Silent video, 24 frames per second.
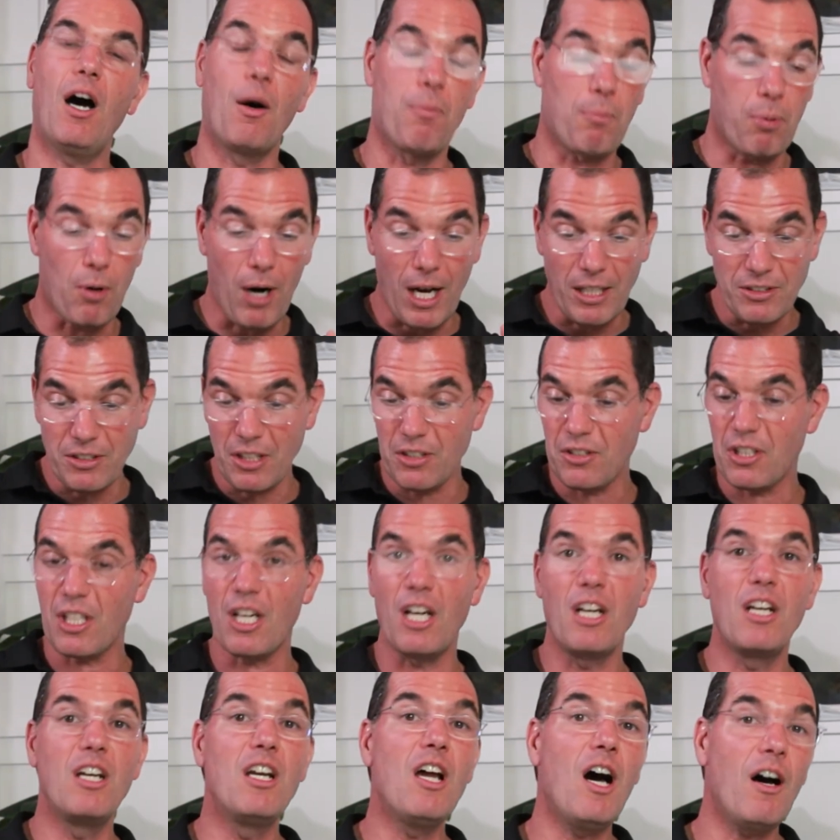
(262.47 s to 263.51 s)
processing
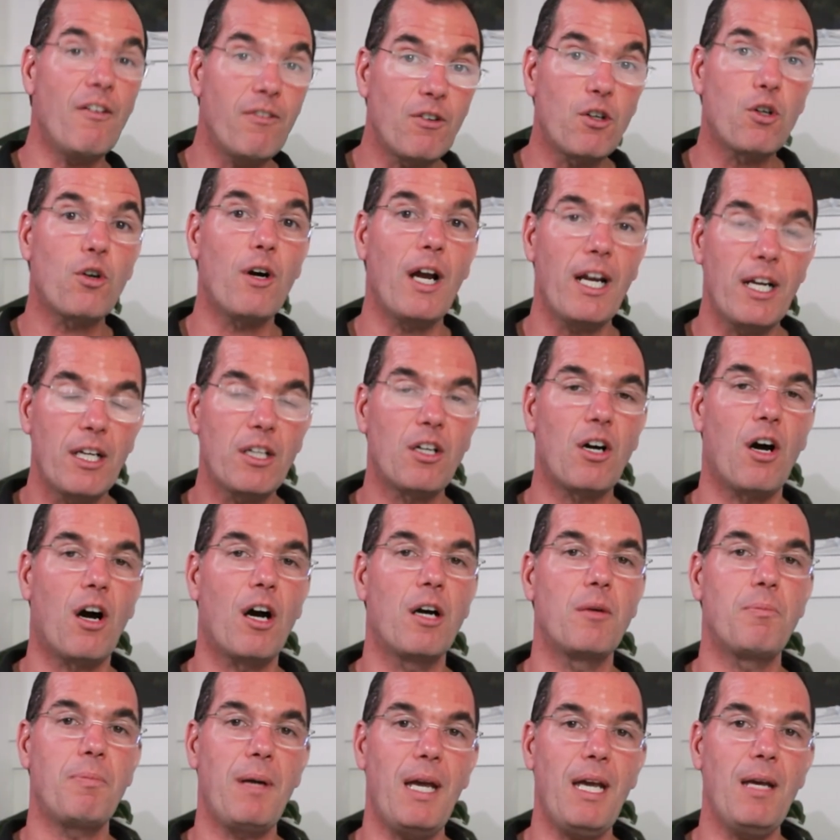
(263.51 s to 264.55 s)
enough credit
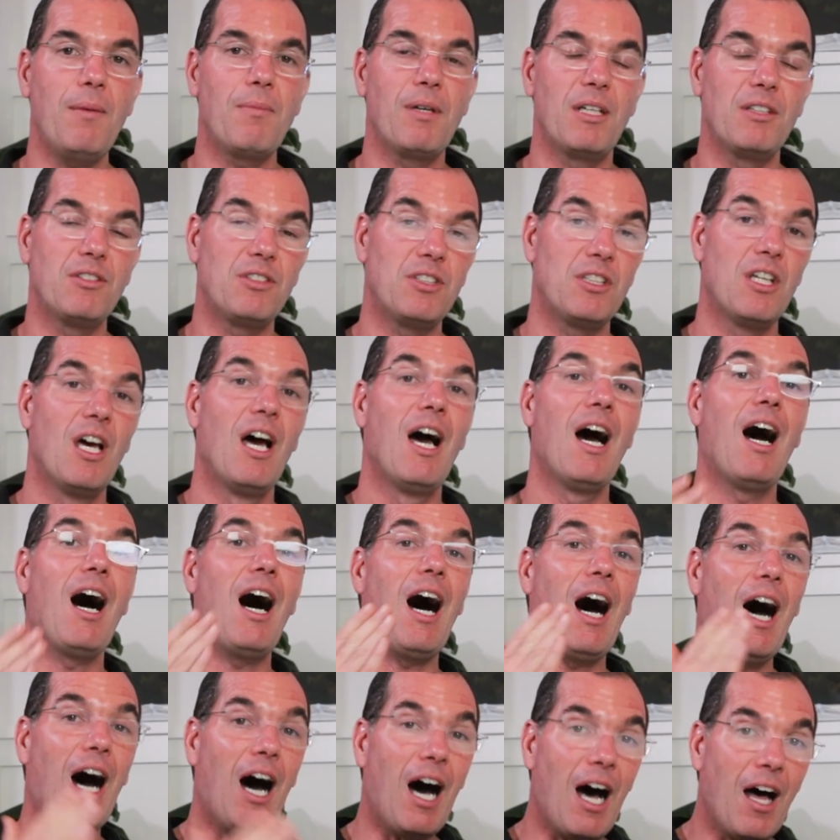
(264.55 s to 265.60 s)
card payments
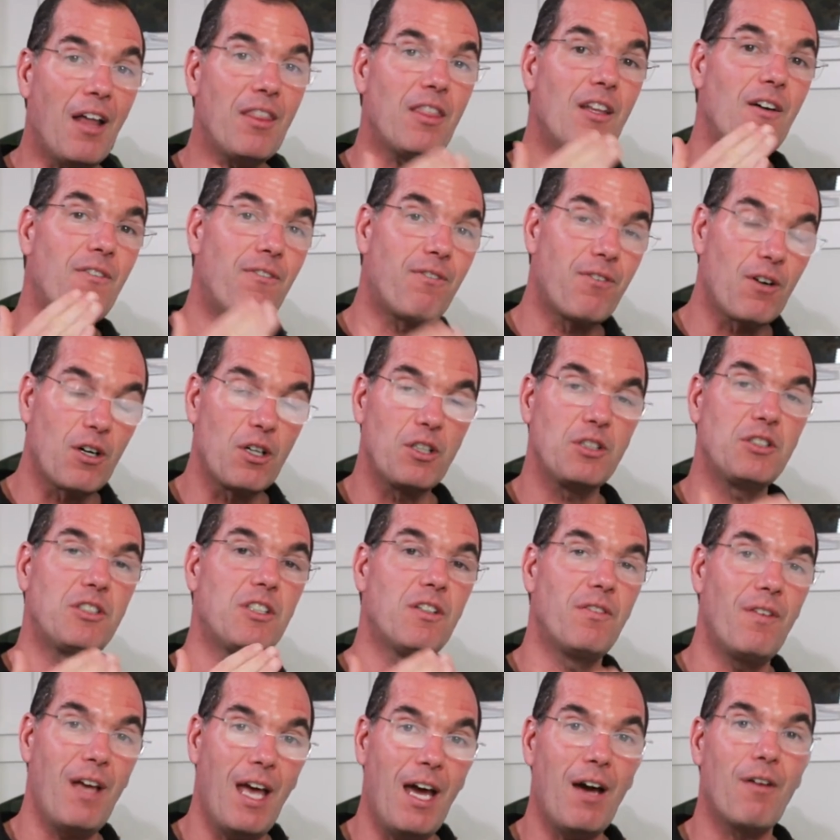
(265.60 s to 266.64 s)
on the first
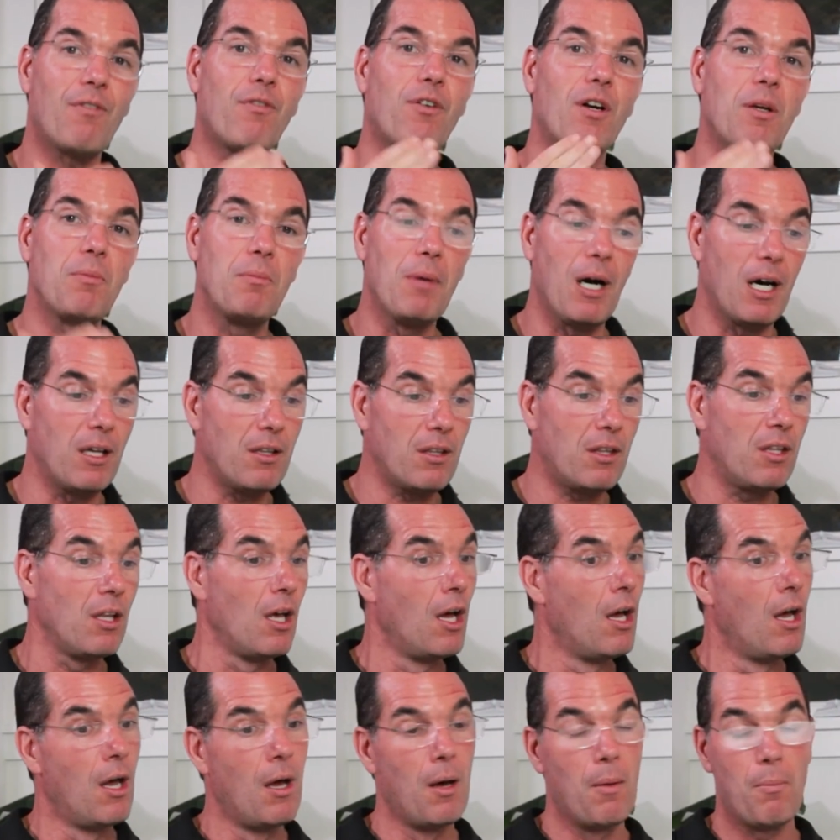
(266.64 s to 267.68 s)
of every month,
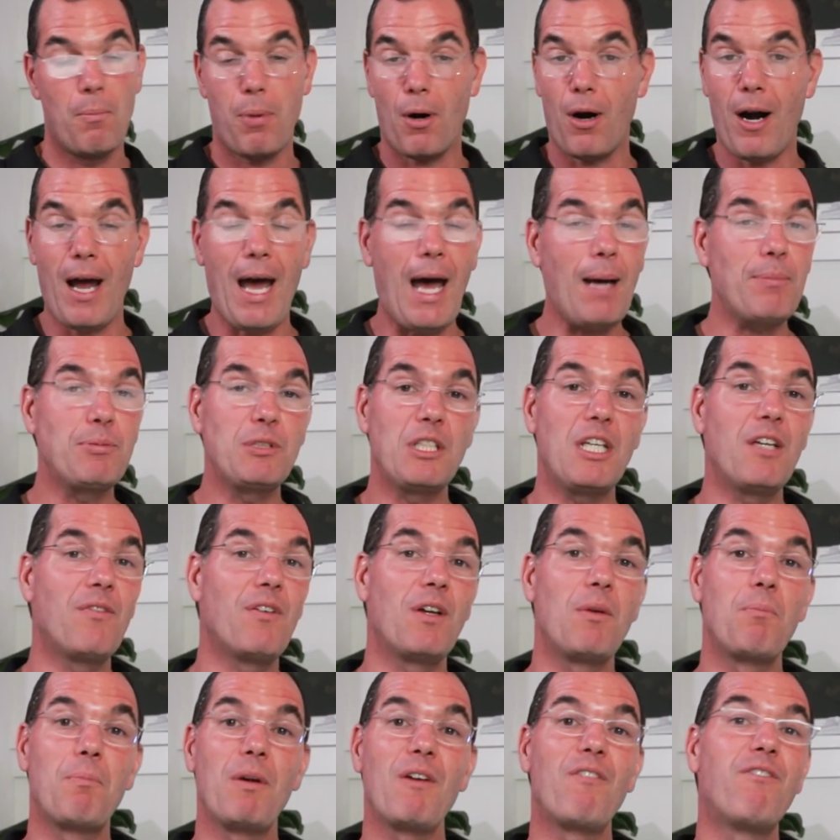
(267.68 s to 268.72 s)
perhaps
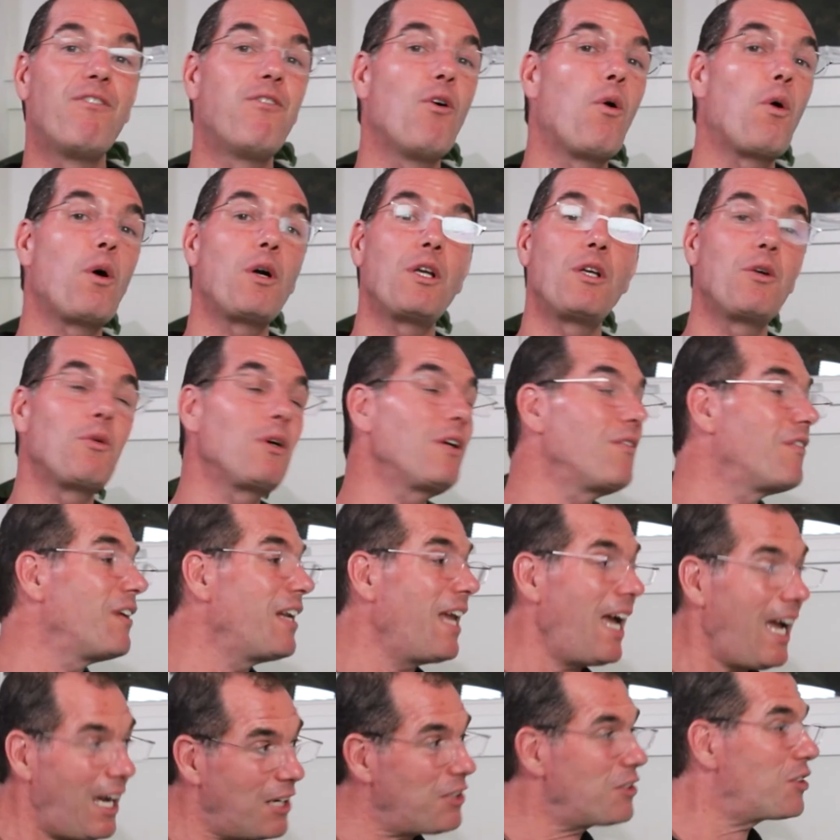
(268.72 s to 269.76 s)
even before you
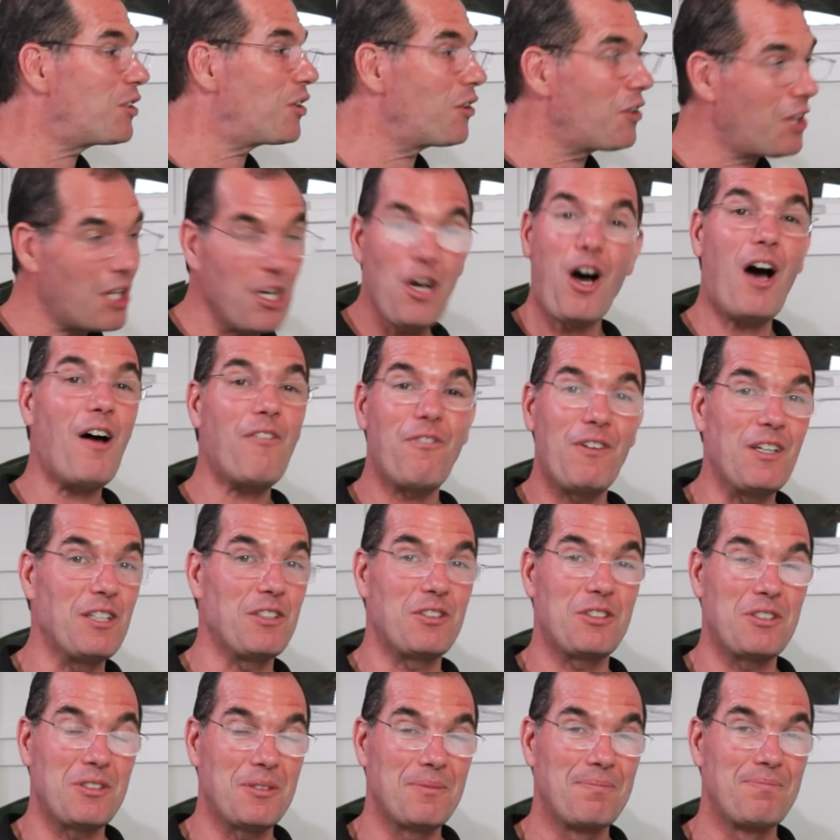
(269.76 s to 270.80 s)
even enter the
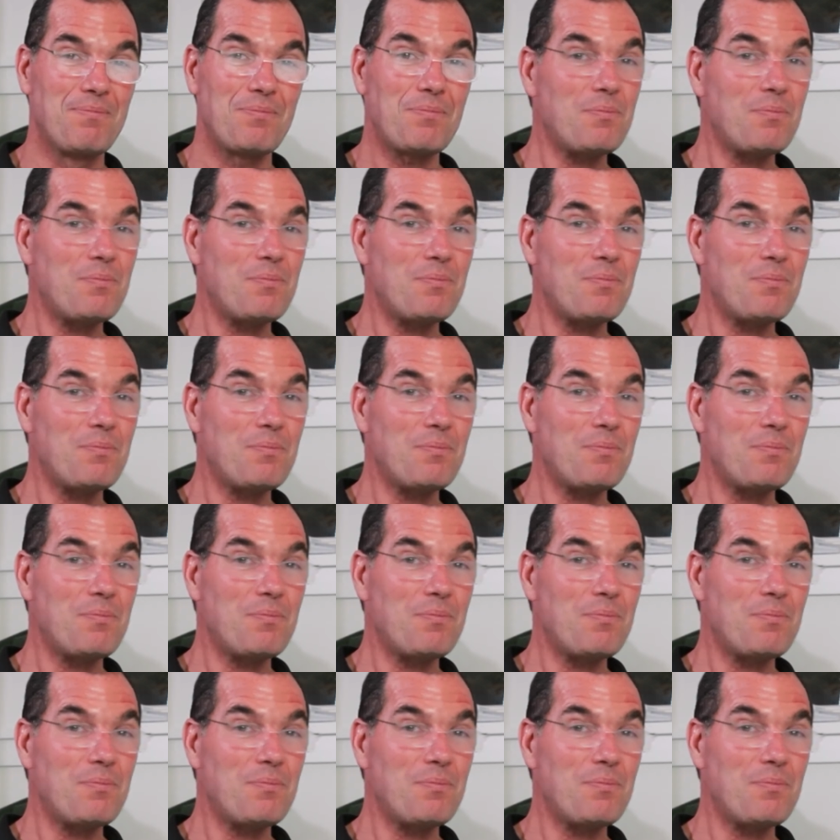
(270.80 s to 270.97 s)
office,